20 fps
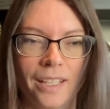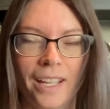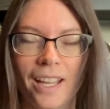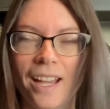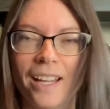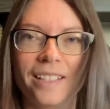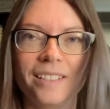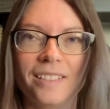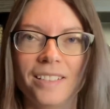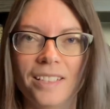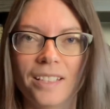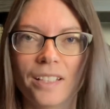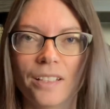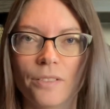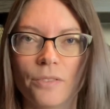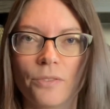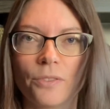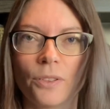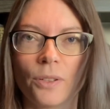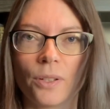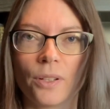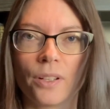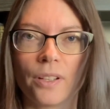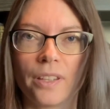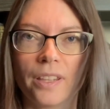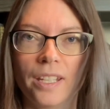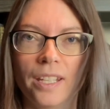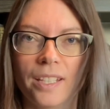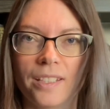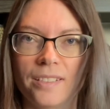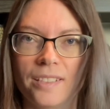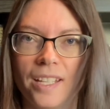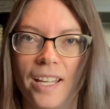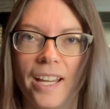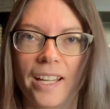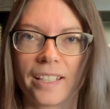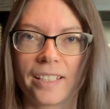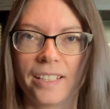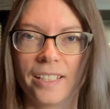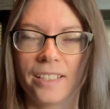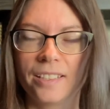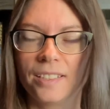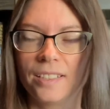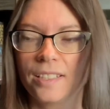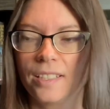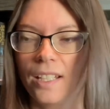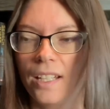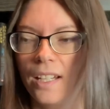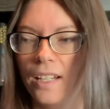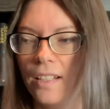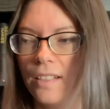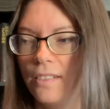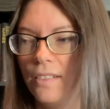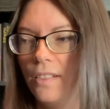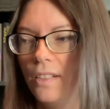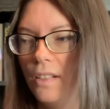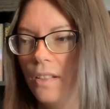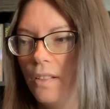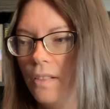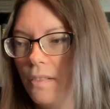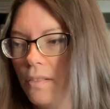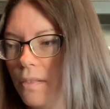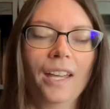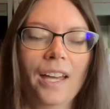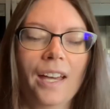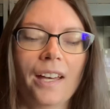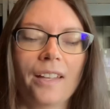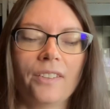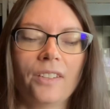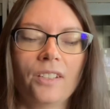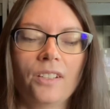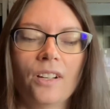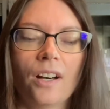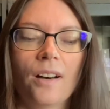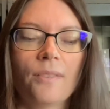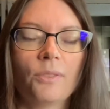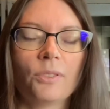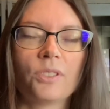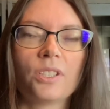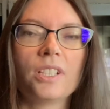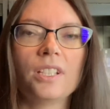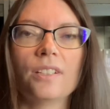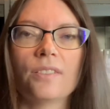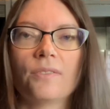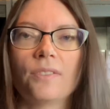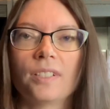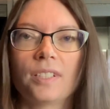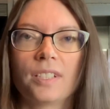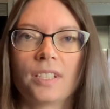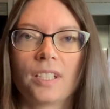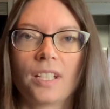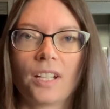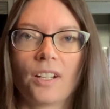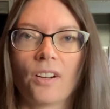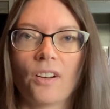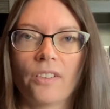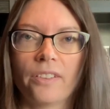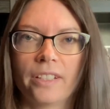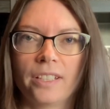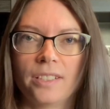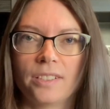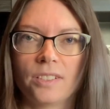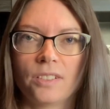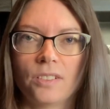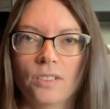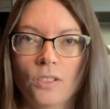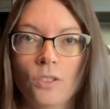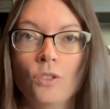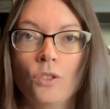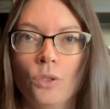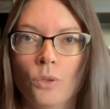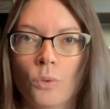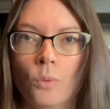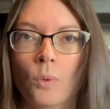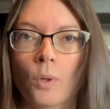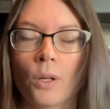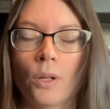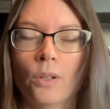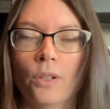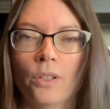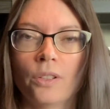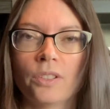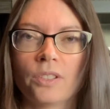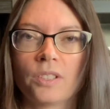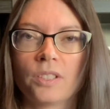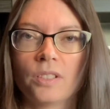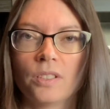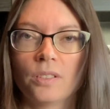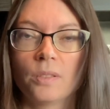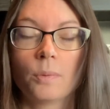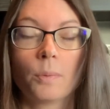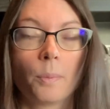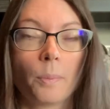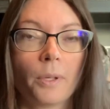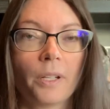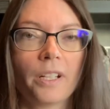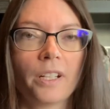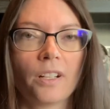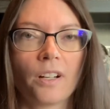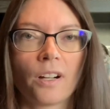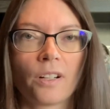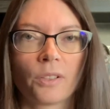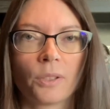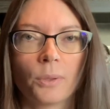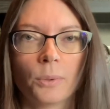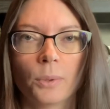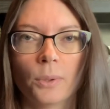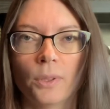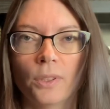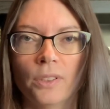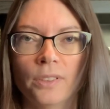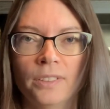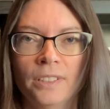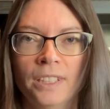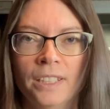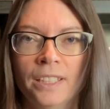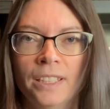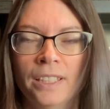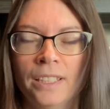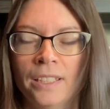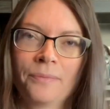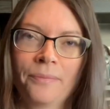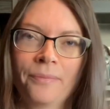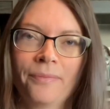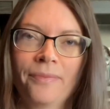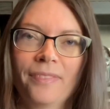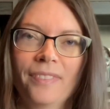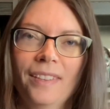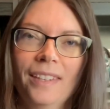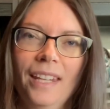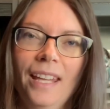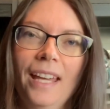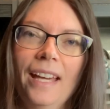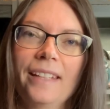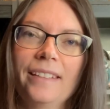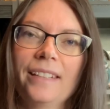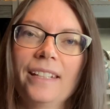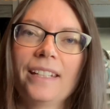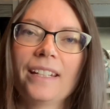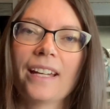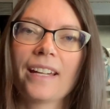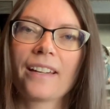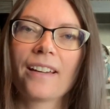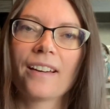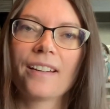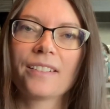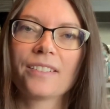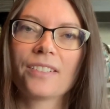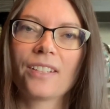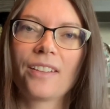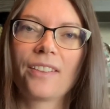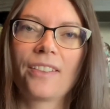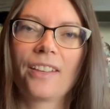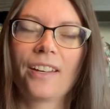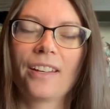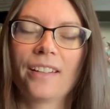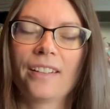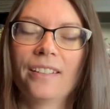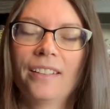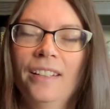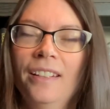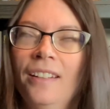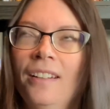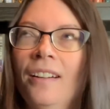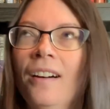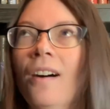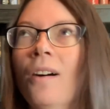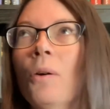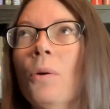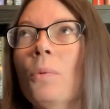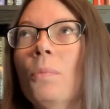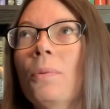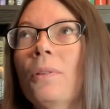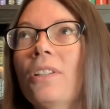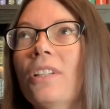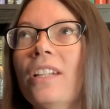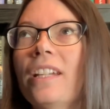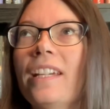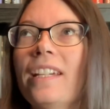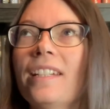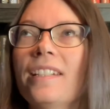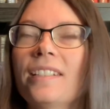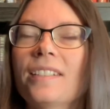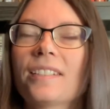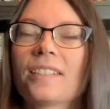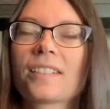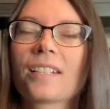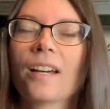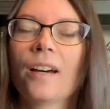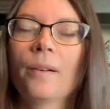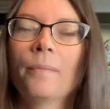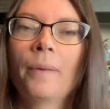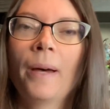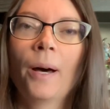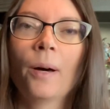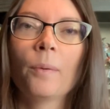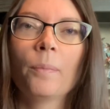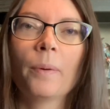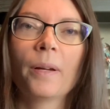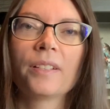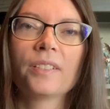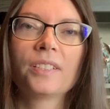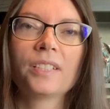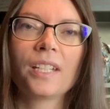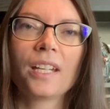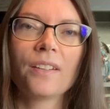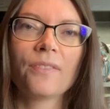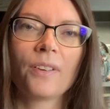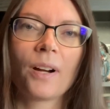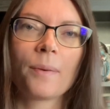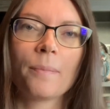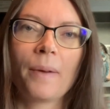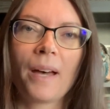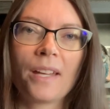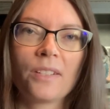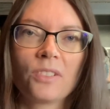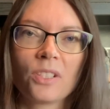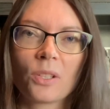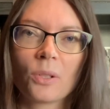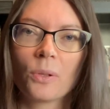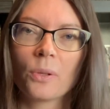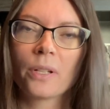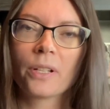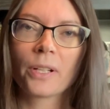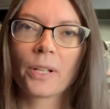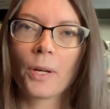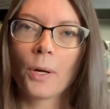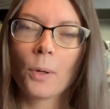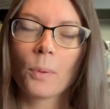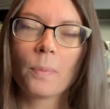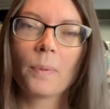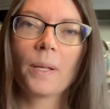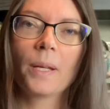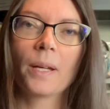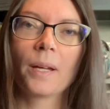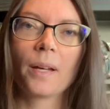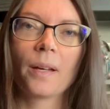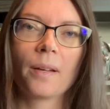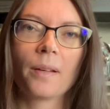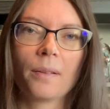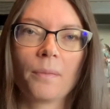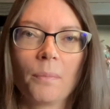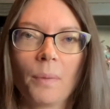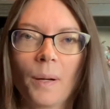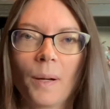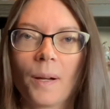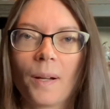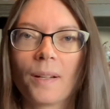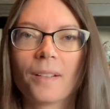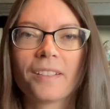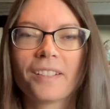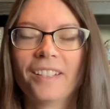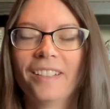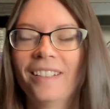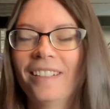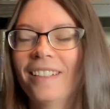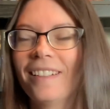idea for the antagonist, and the novelty of visiting all these new worlds is pretty darn cool. And then I got to the, oh, please come help us save our magic cornucopia part,